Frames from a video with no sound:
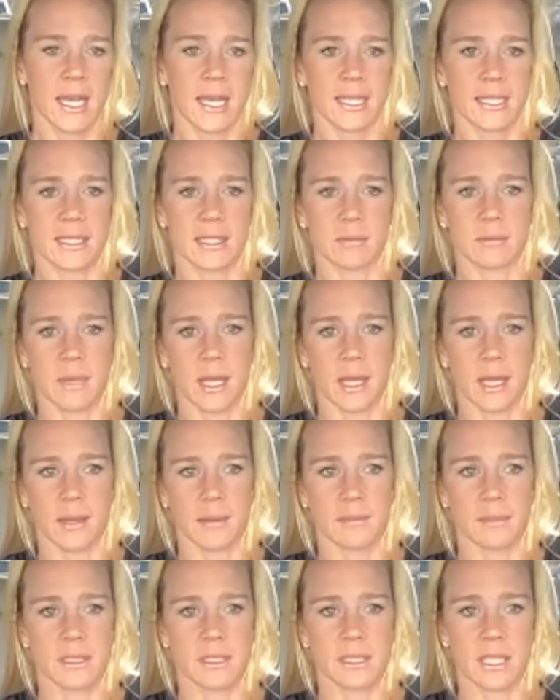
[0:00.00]
And
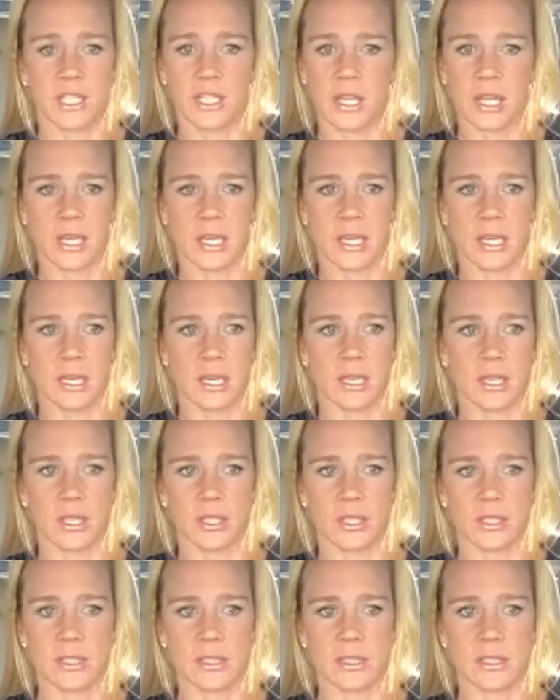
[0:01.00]
sometimes, and, and
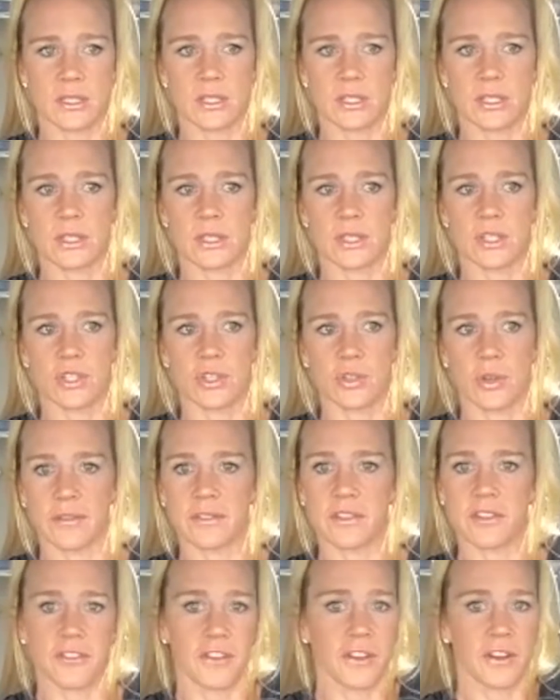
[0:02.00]
you
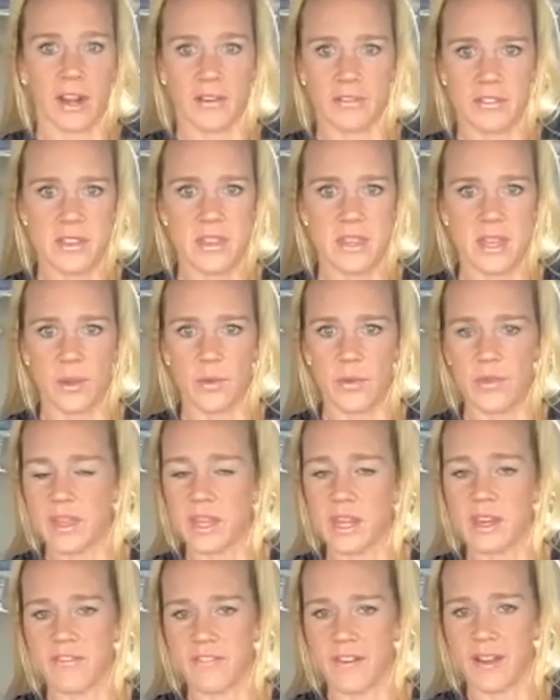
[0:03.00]
have to fear everything with
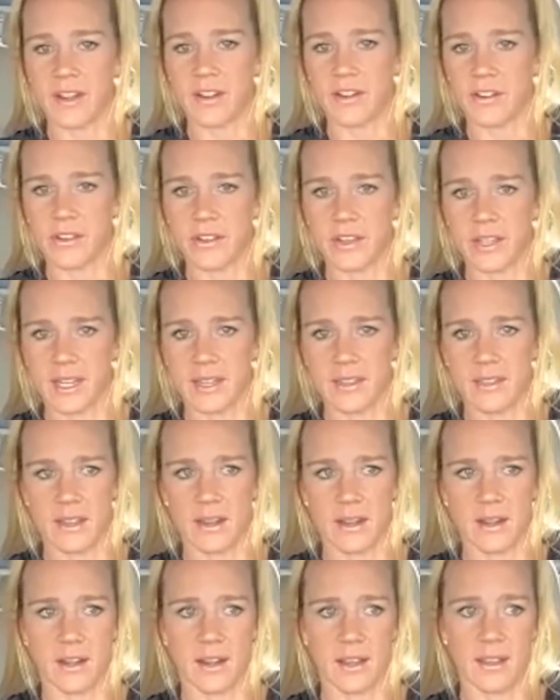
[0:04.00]
any fighter you get in
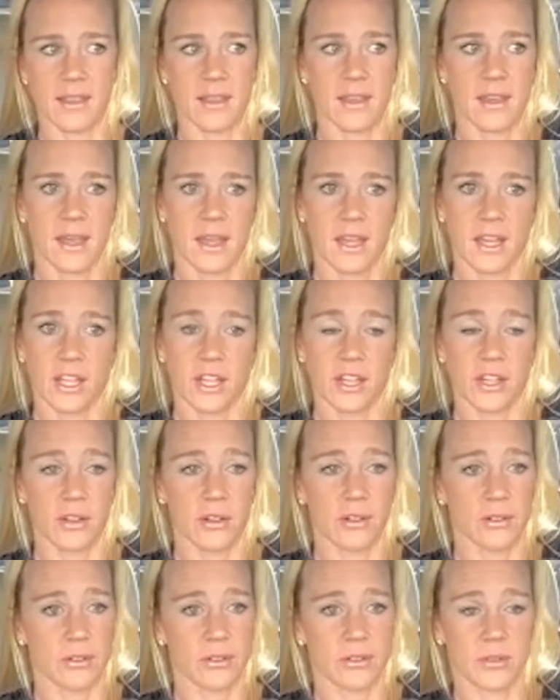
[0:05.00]
there. And I, you
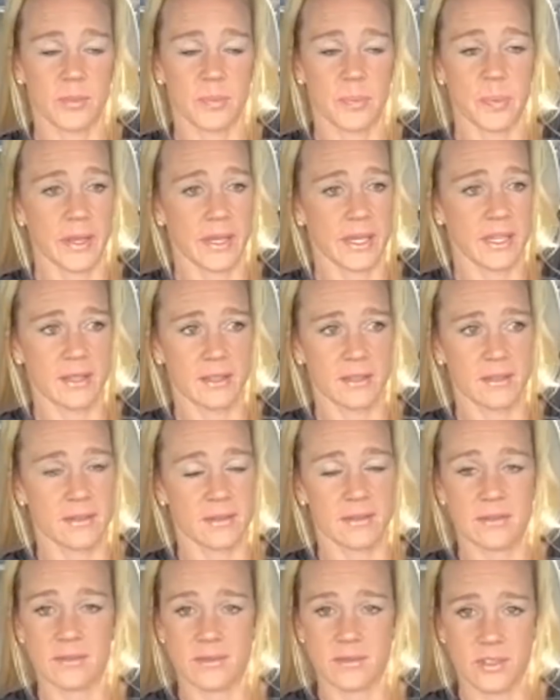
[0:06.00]
know, Pena,
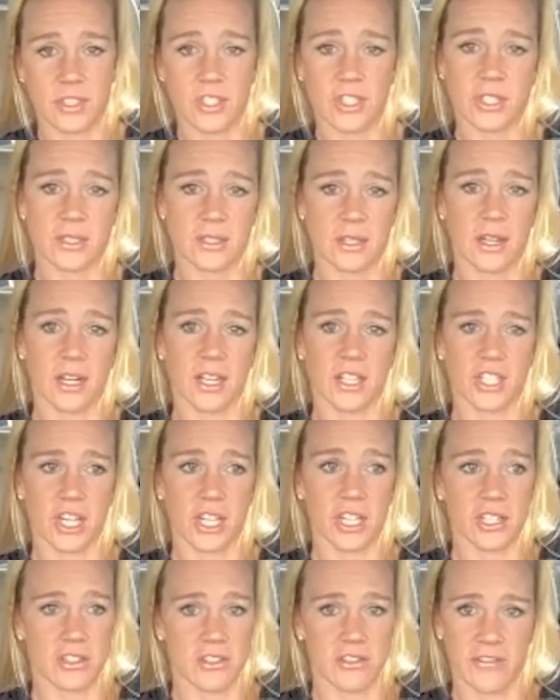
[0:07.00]
she started
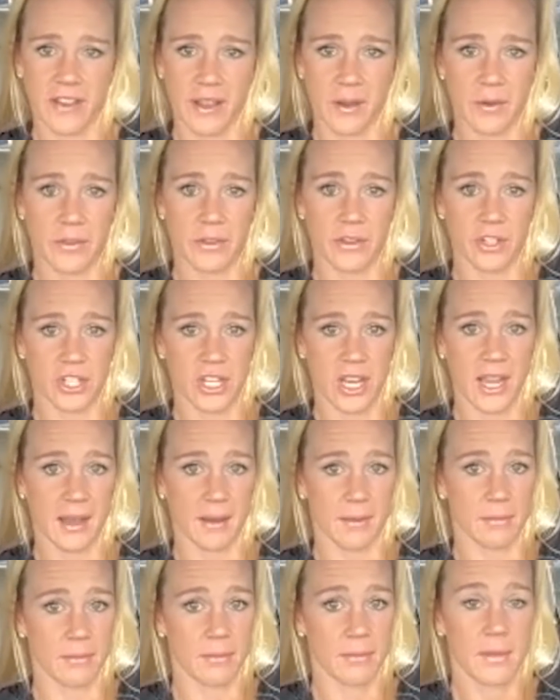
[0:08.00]
changing the fight with her
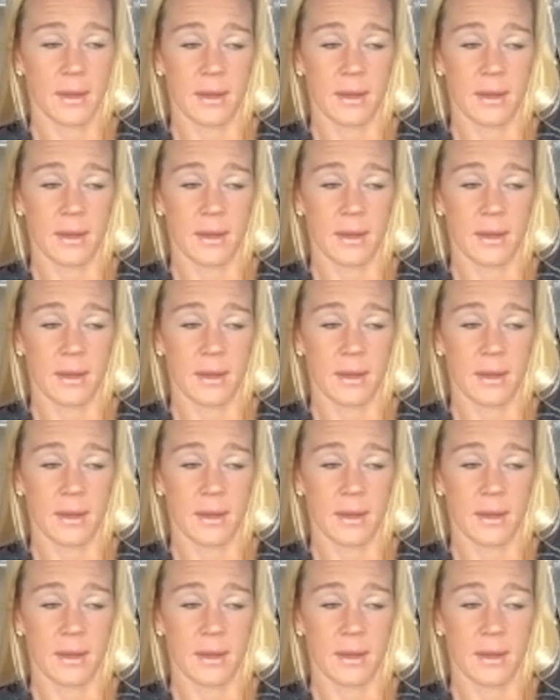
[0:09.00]
jab.